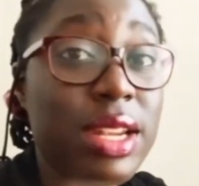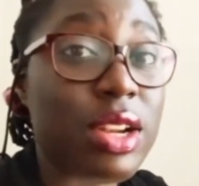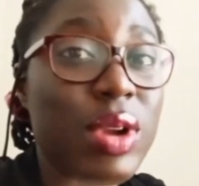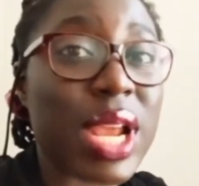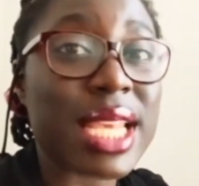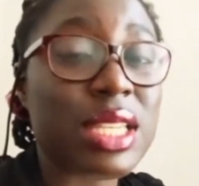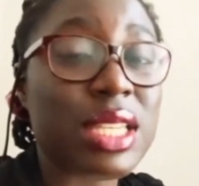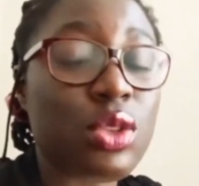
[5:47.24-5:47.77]

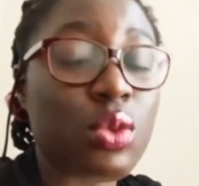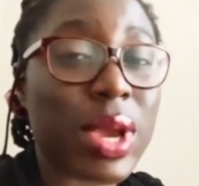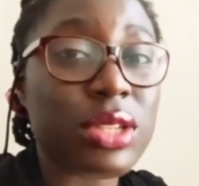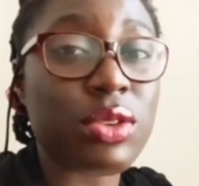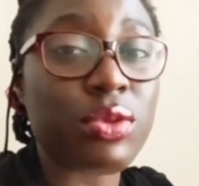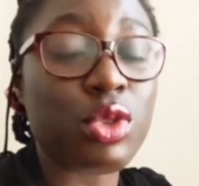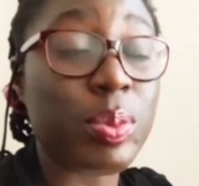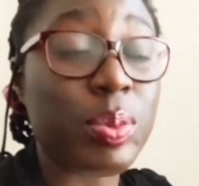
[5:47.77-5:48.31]
And then the
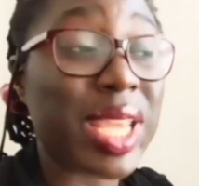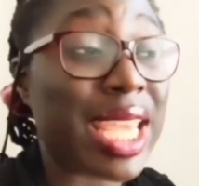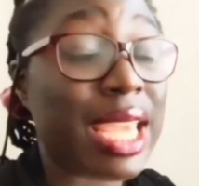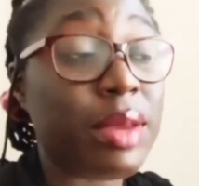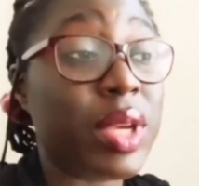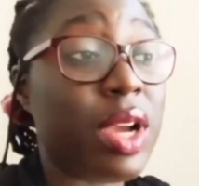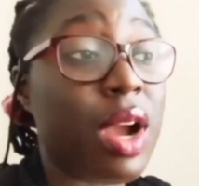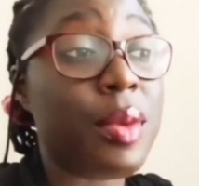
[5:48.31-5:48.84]
racist ways of
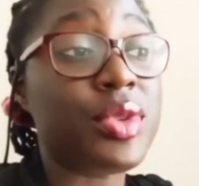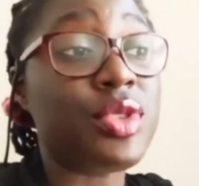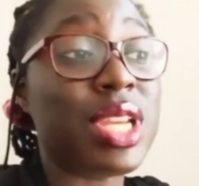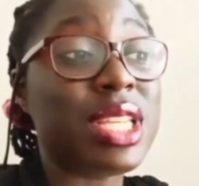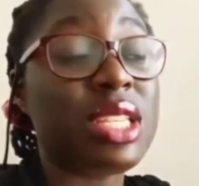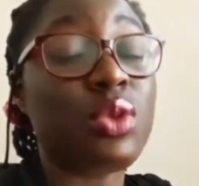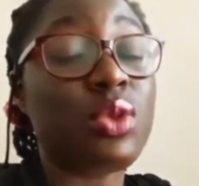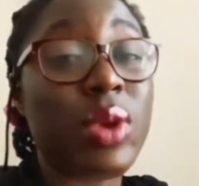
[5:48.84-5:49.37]
speaking
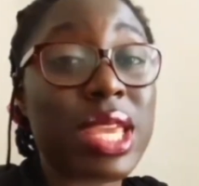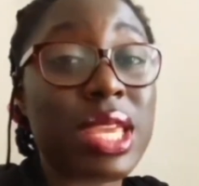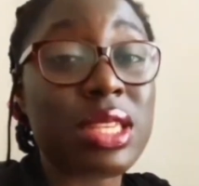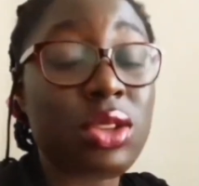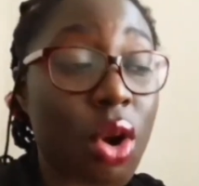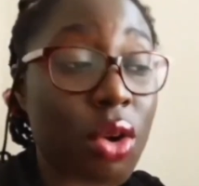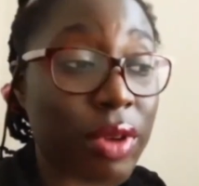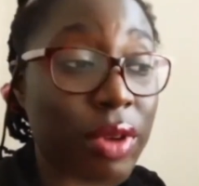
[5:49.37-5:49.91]
becomes racist
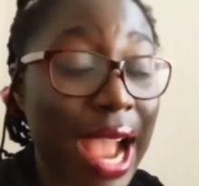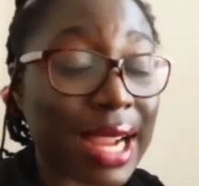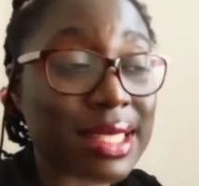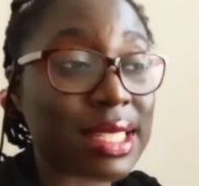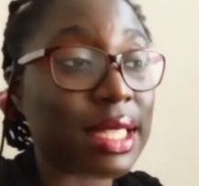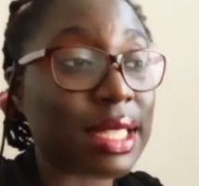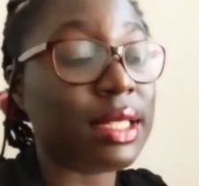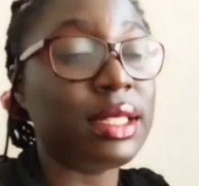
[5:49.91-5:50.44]
ways of
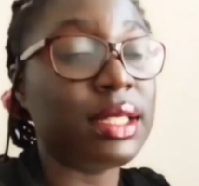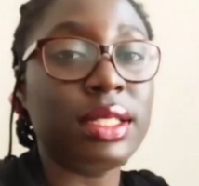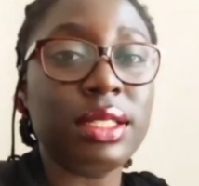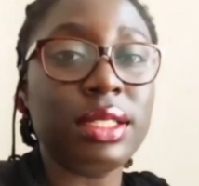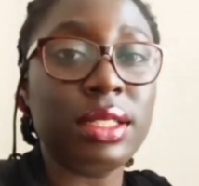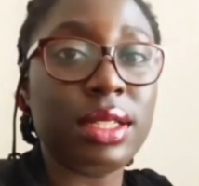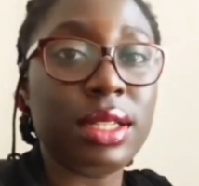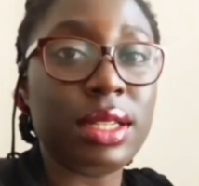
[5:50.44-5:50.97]
acting.
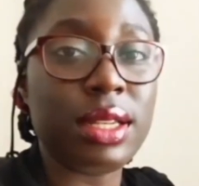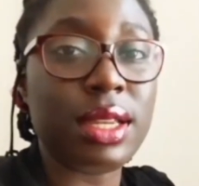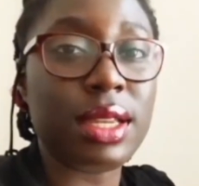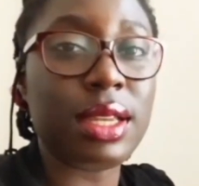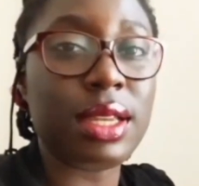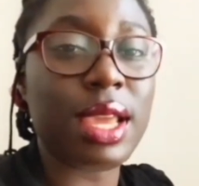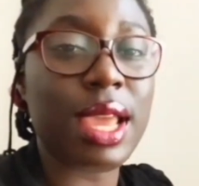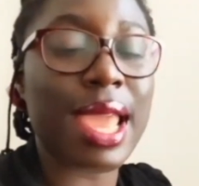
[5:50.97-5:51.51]

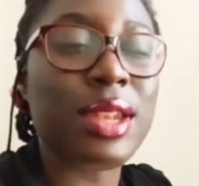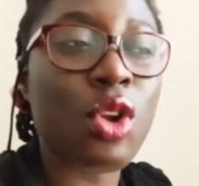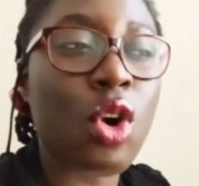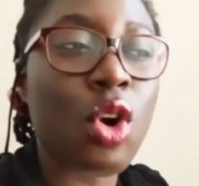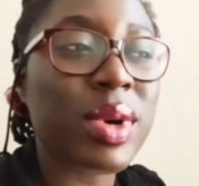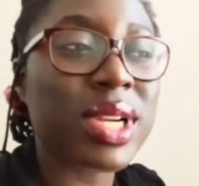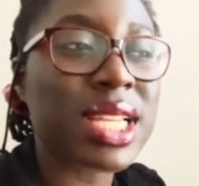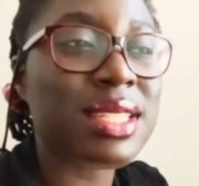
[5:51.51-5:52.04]

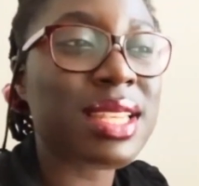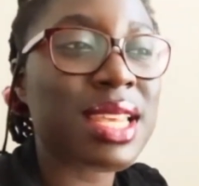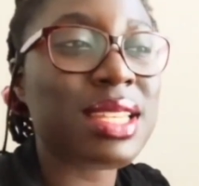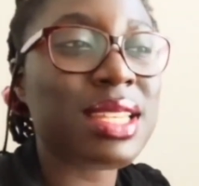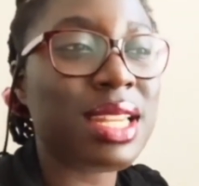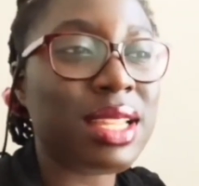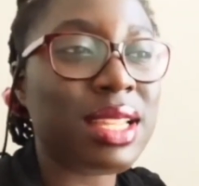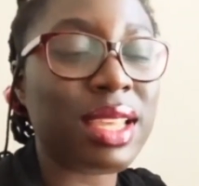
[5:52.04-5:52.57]
And nobody
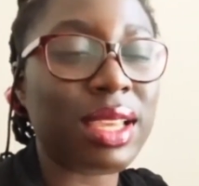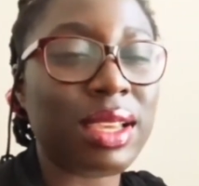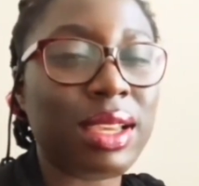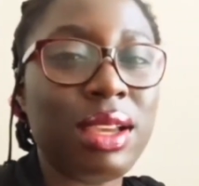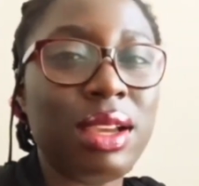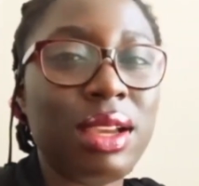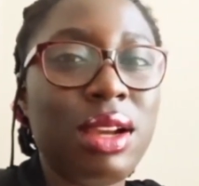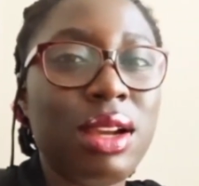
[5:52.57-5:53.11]
says
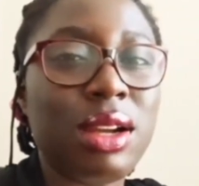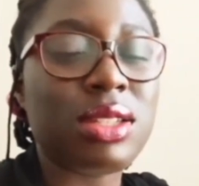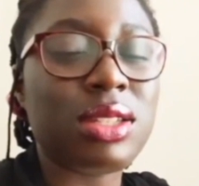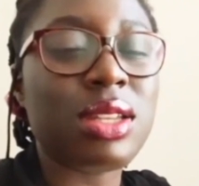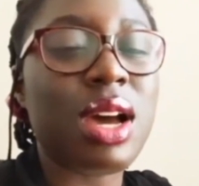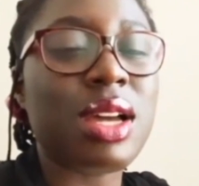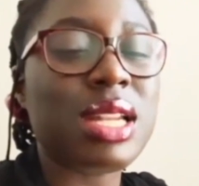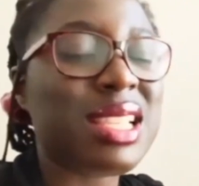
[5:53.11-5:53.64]
anything.
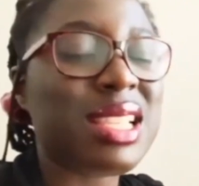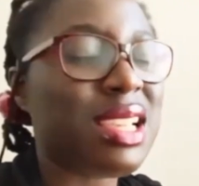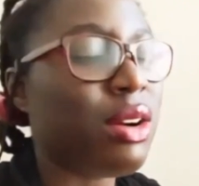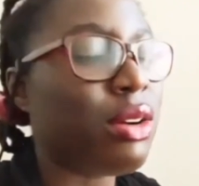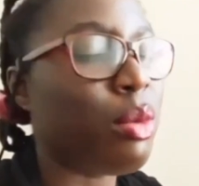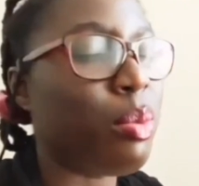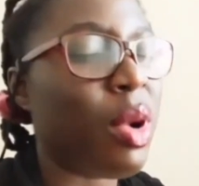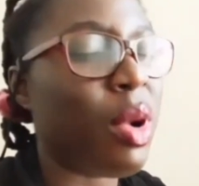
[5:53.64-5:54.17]
Because, ah, oh,
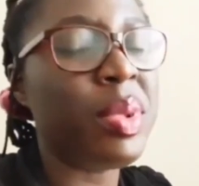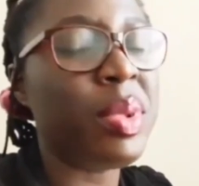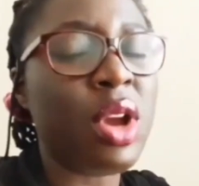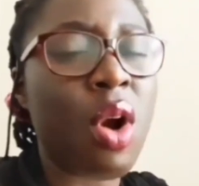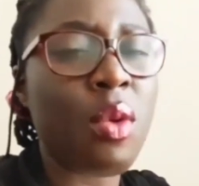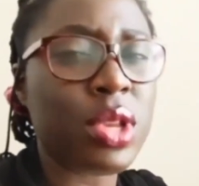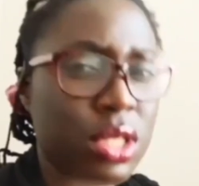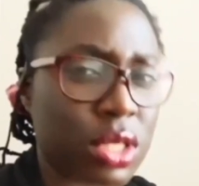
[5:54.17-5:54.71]
that's Uncle
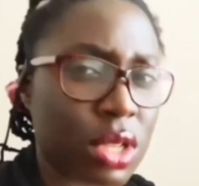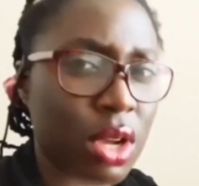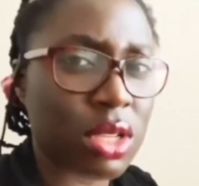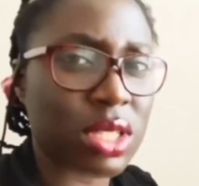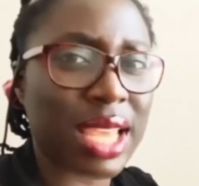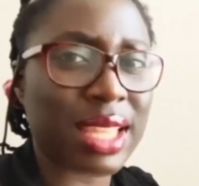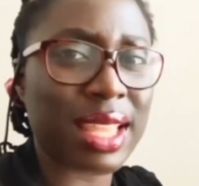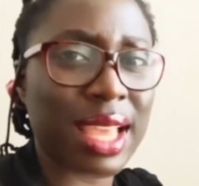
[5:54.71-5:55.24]
Bob. He
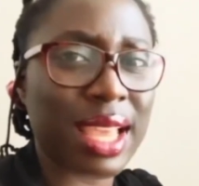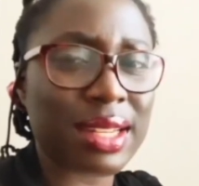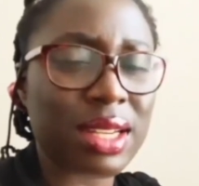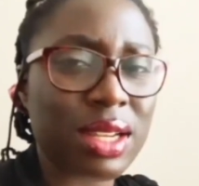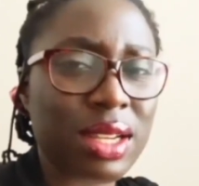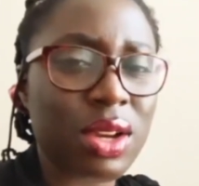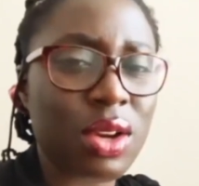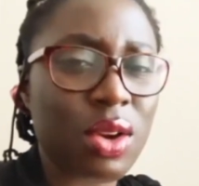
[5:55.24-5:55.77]
always talks like
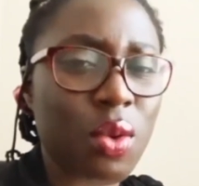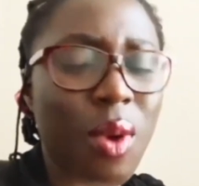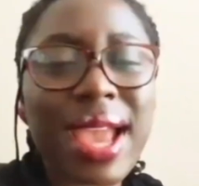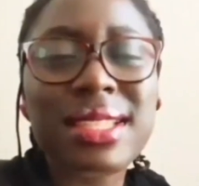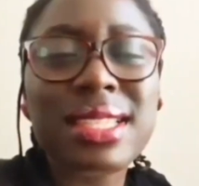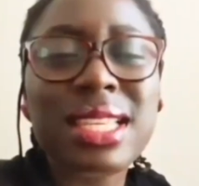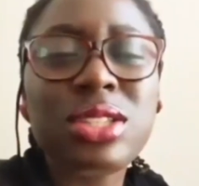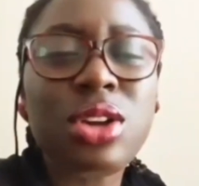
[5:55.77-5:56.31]
that. Why
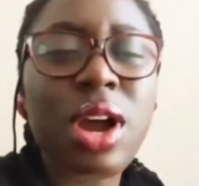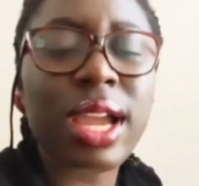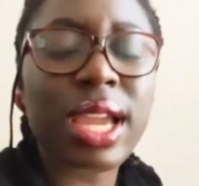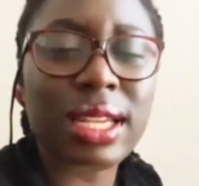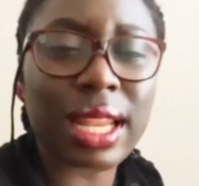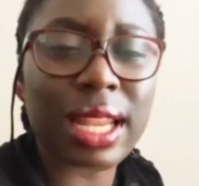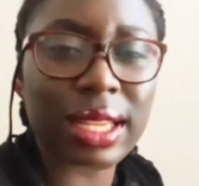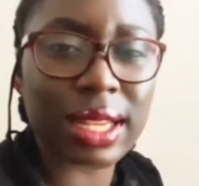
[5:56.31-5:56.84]
is he
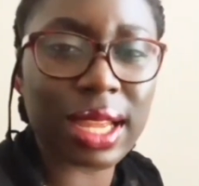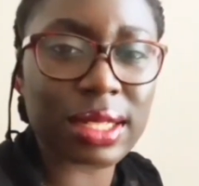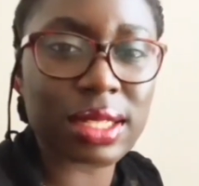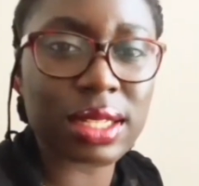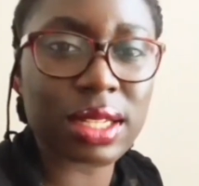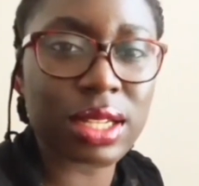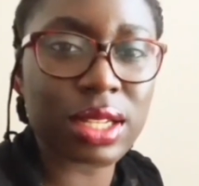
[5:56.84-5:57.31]
talking like that?